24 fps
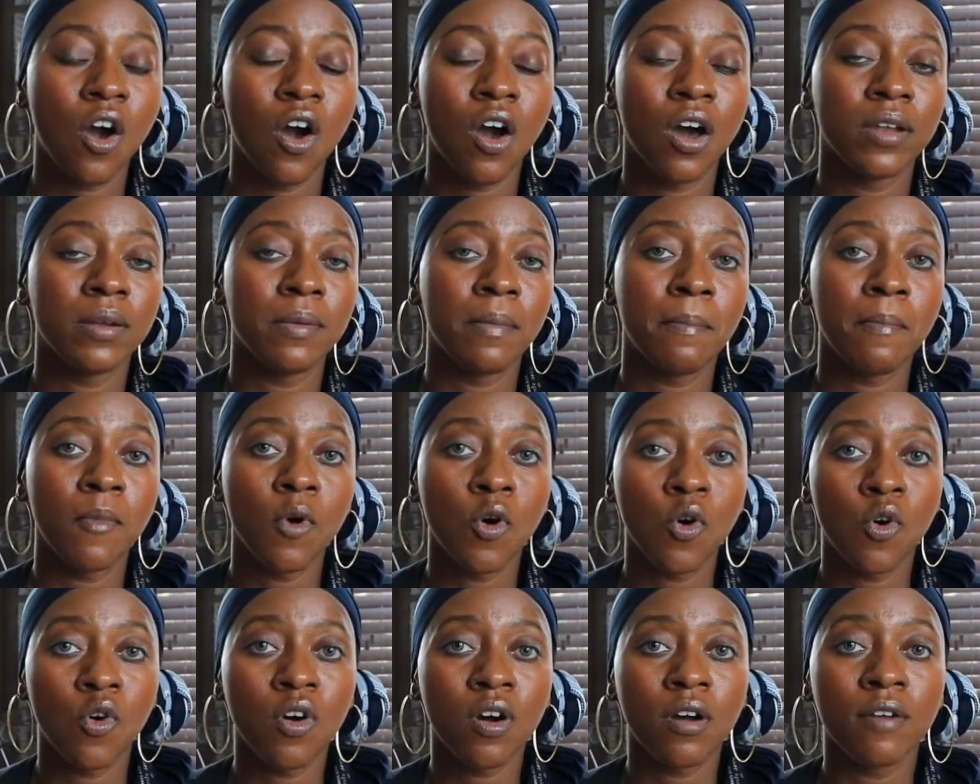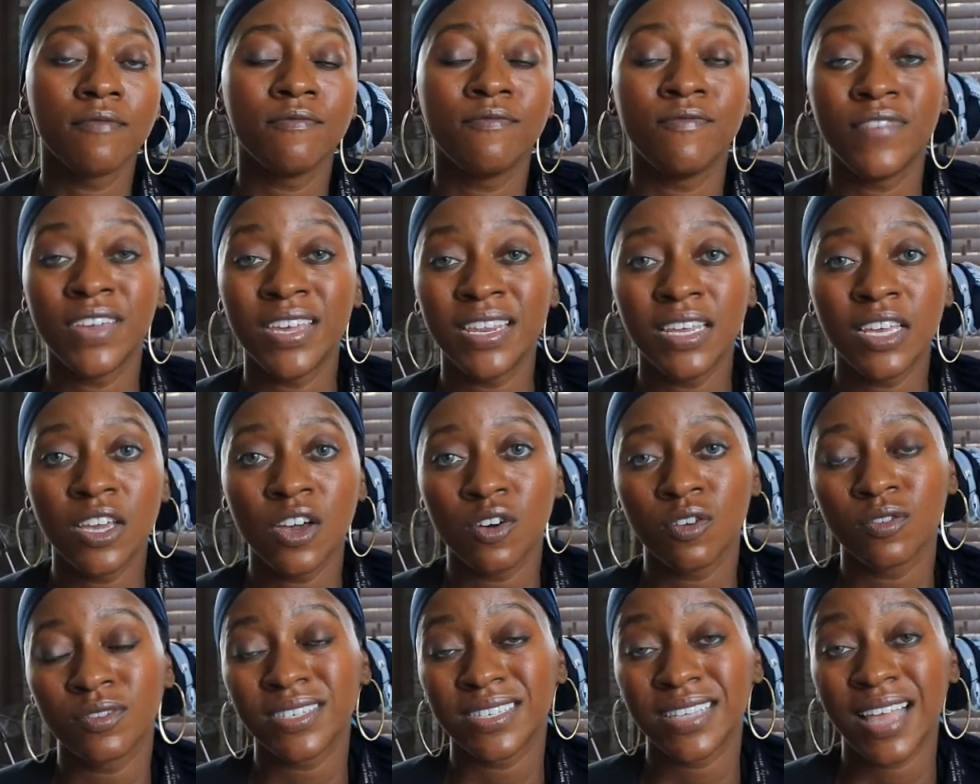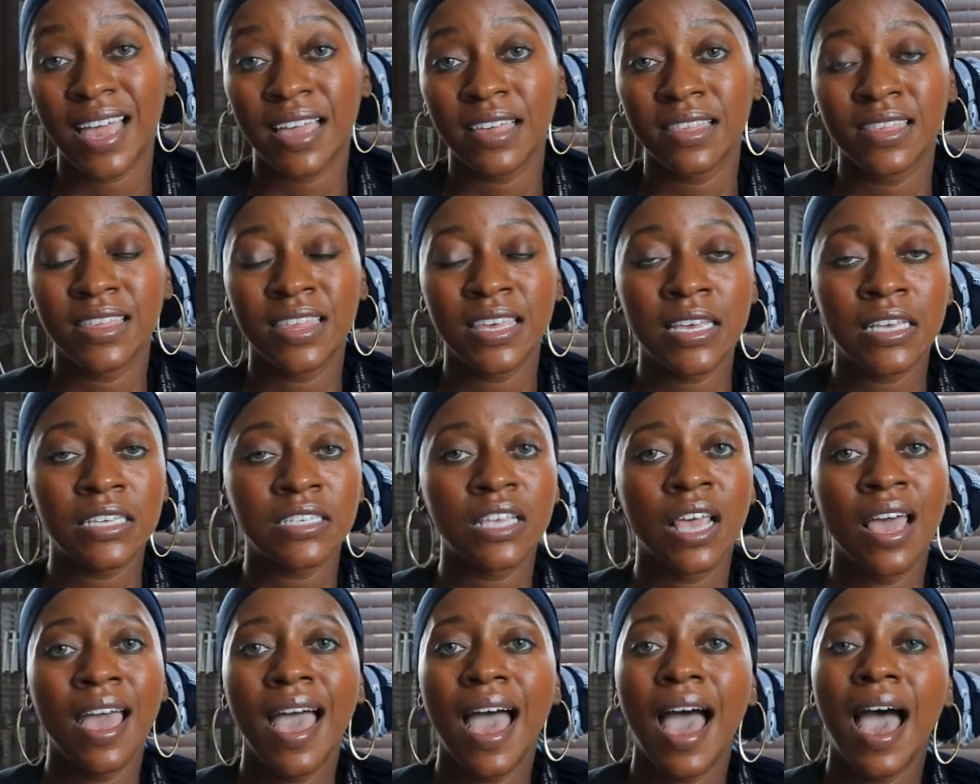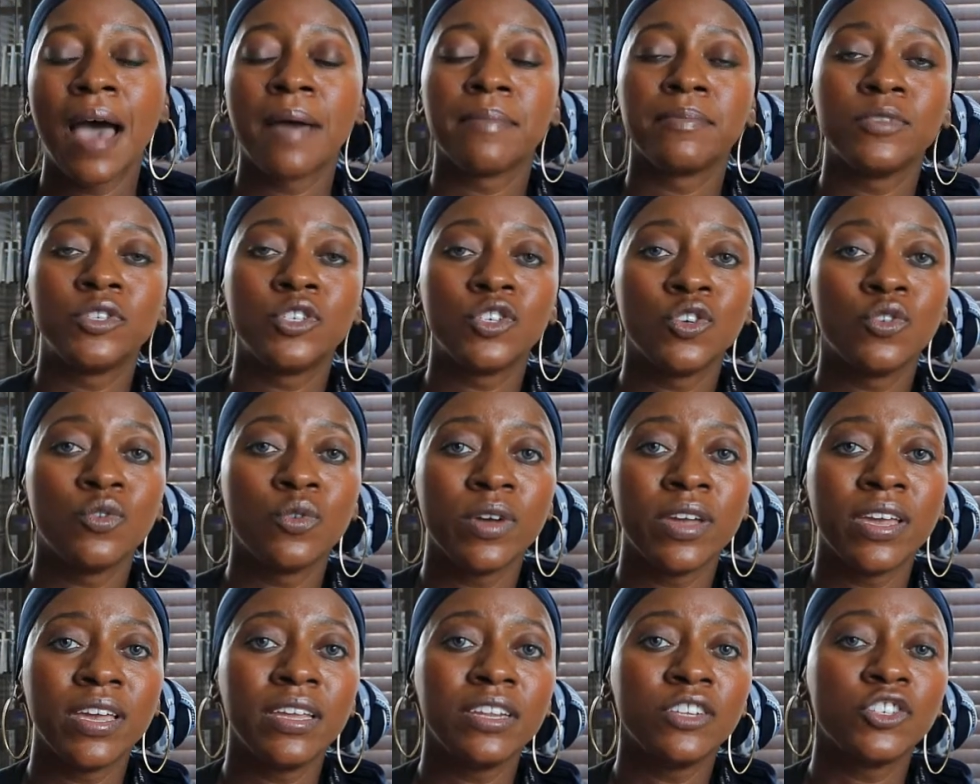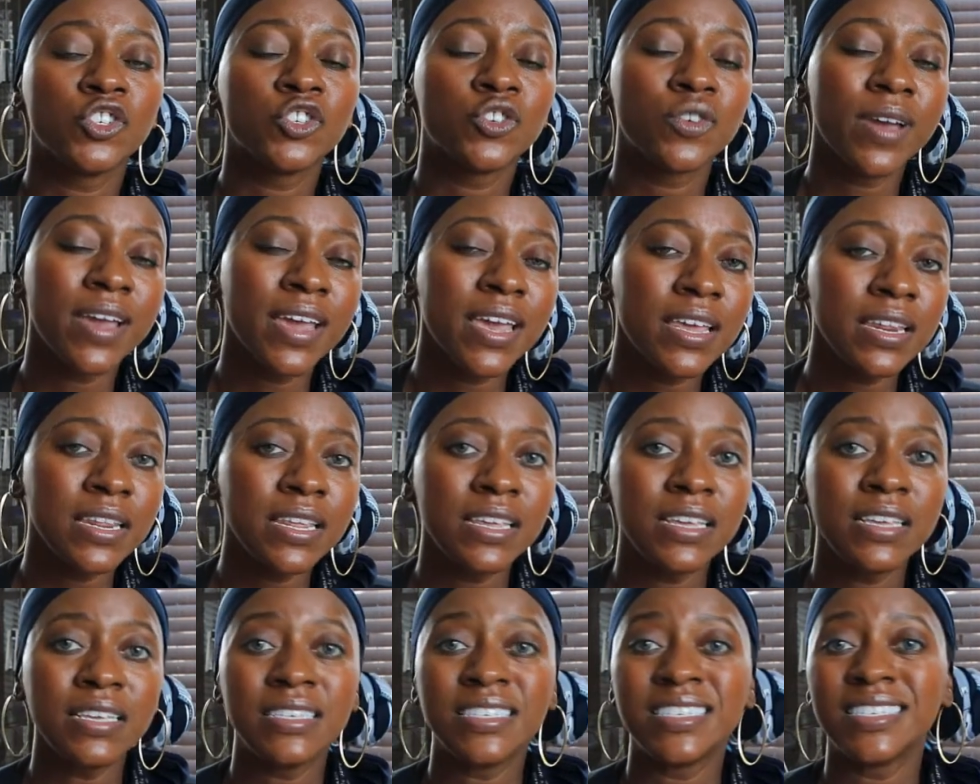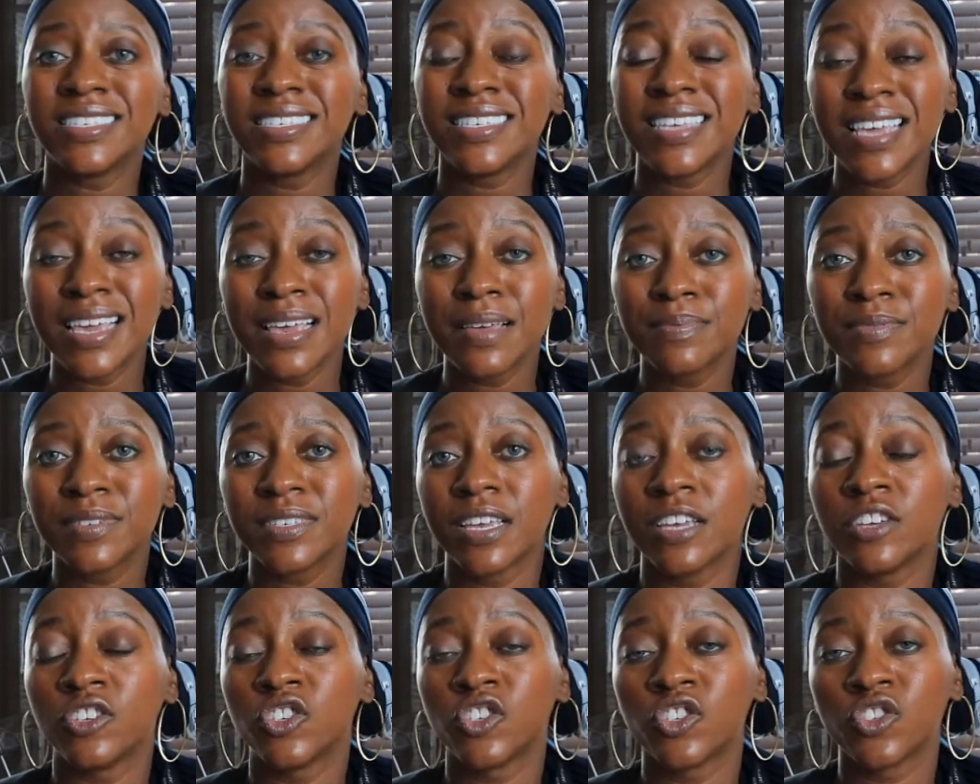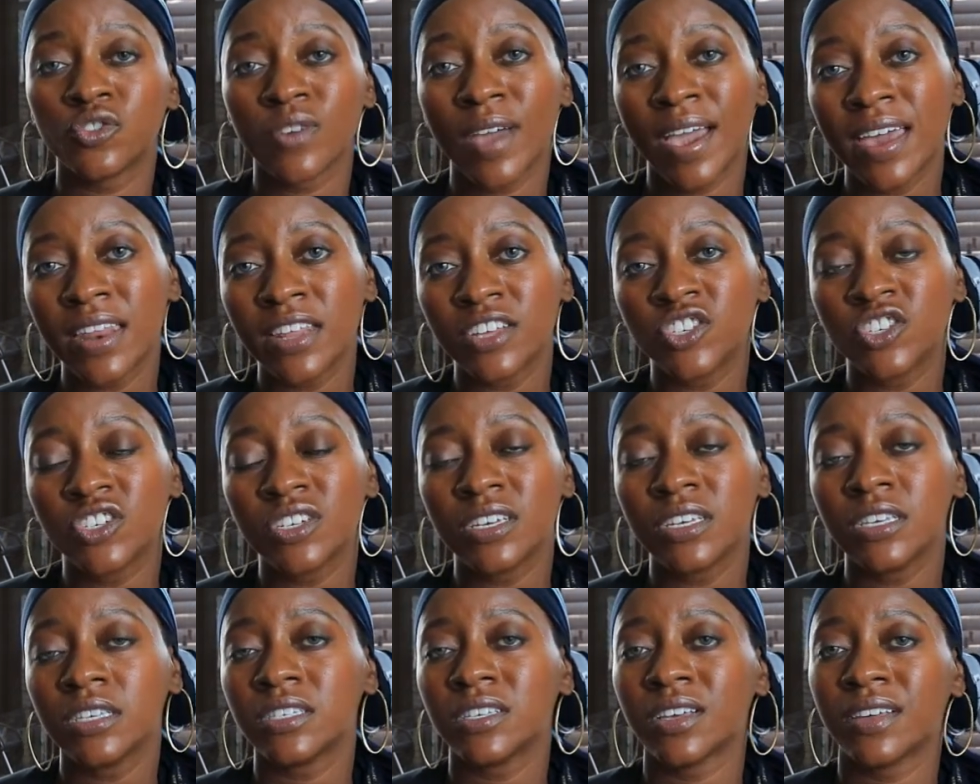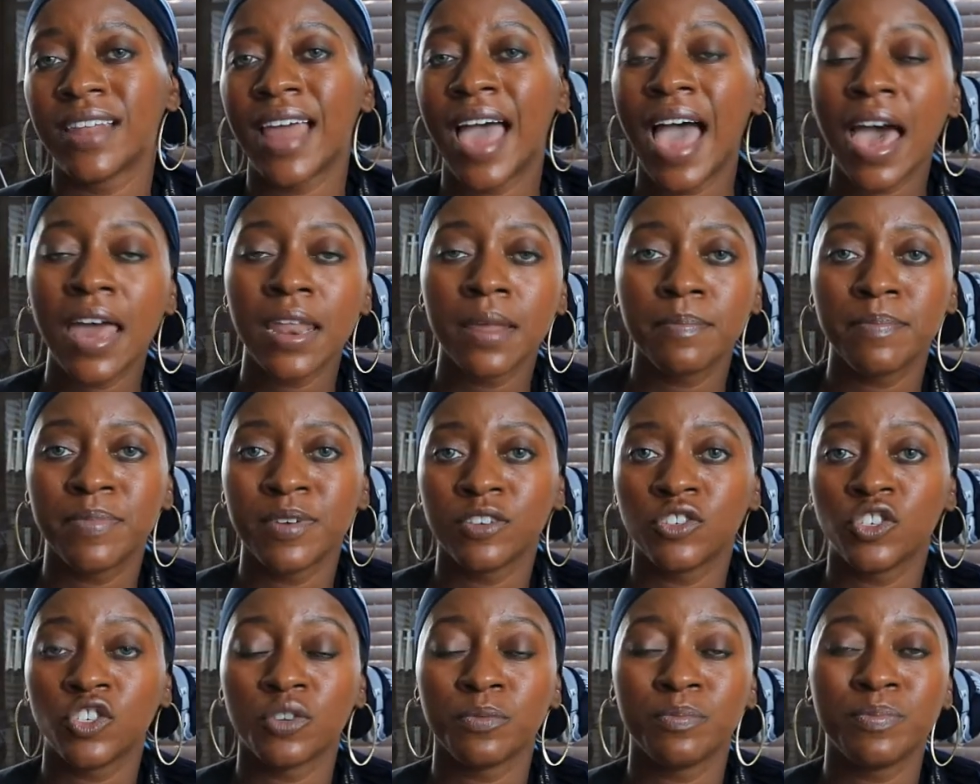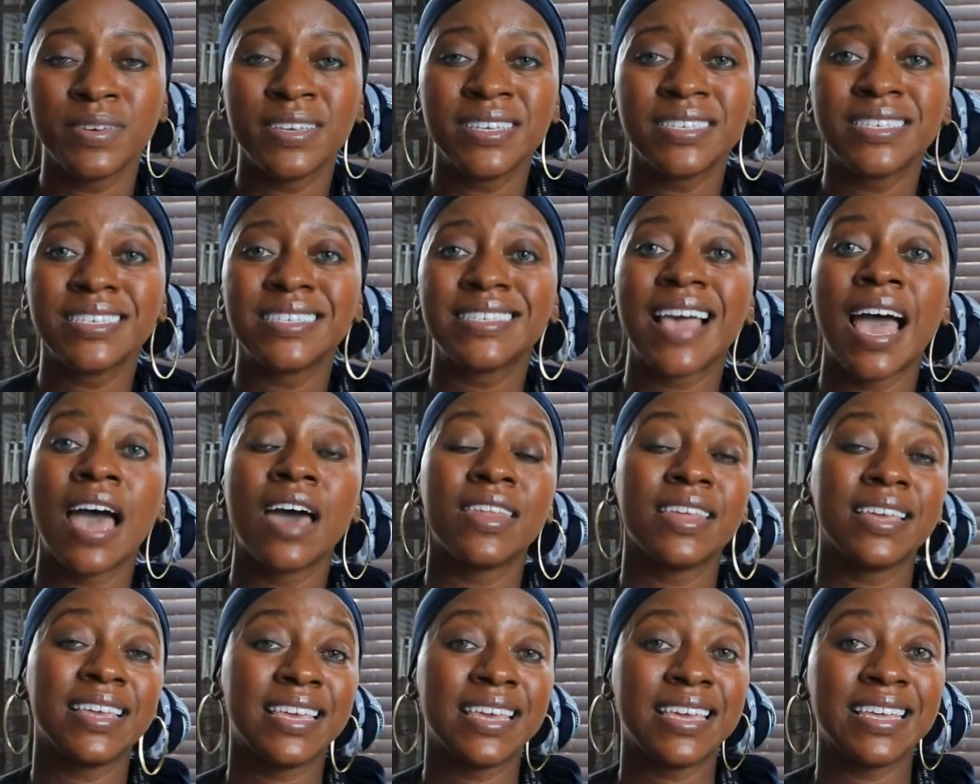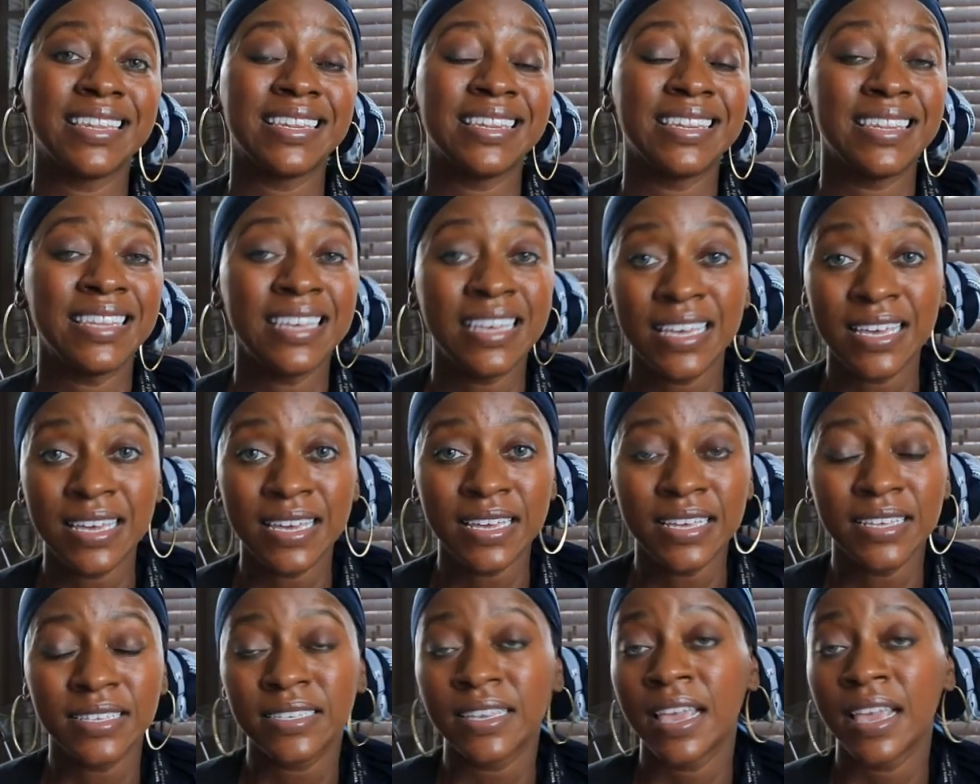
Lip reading: on more videos like this, I'm doing trainings, tips, and strategies on how to build your business, how to get leads,